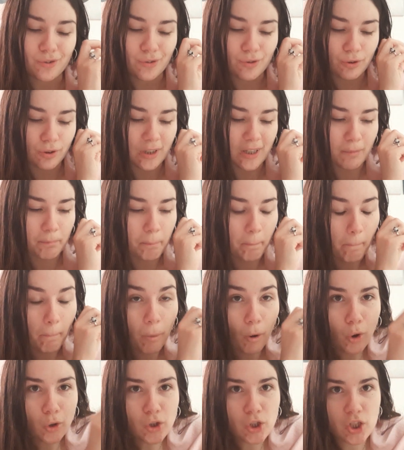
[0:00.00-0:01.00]
to the
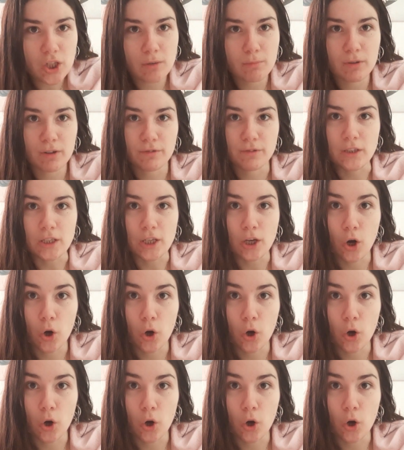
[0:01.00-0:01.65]
bottom of the